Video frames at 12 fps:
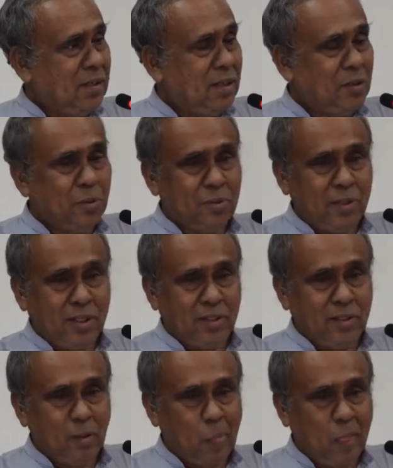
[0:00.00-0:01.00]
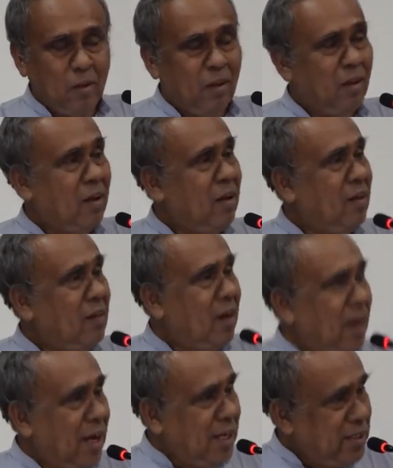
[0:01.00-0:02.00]
the two slits?
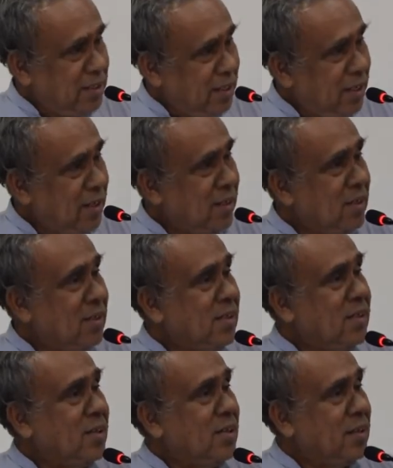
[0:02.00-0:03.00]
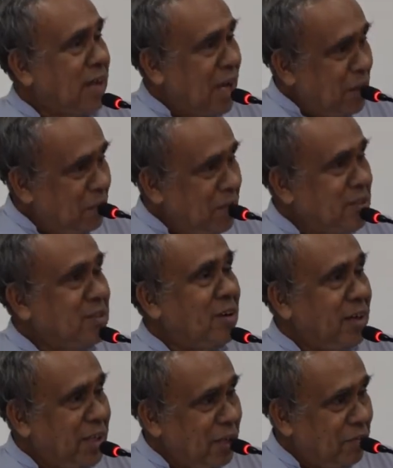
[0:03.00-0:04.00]
I'll say time is
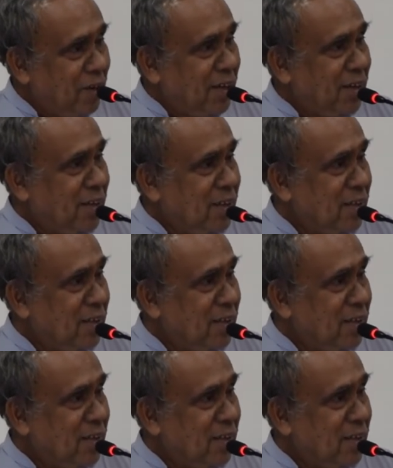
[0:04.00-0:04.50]
not defined.